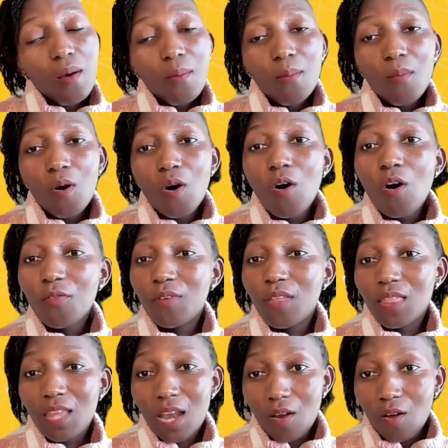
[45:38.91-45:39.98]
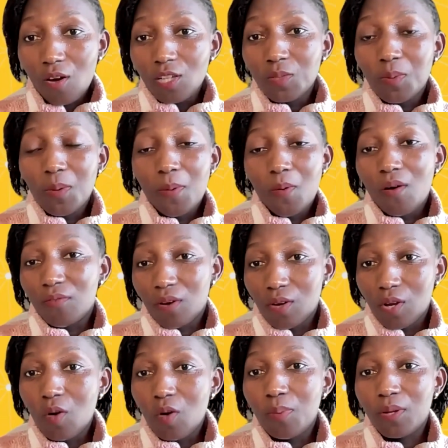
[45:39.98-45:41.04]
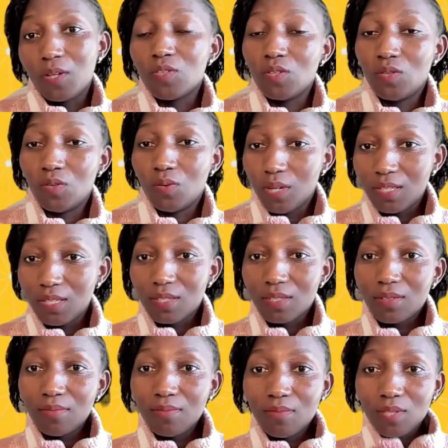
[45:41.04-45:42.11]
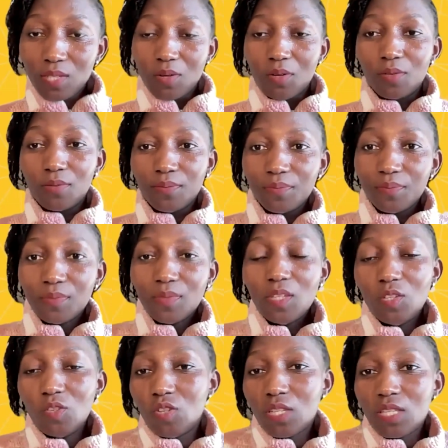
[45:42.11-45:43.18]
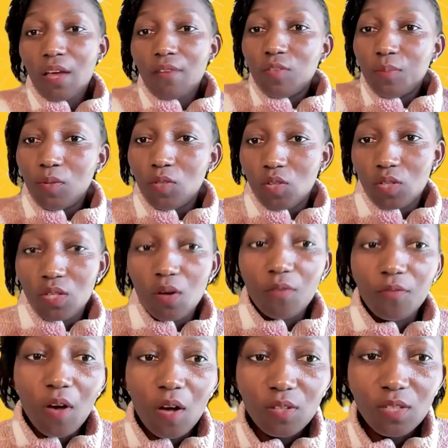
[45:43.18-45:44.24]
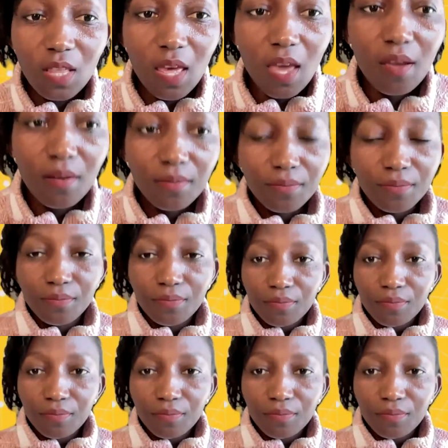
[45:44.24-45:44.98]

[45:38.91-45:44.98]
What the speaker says: More often than not, people are very open to do it. So you just have to put yourself out there.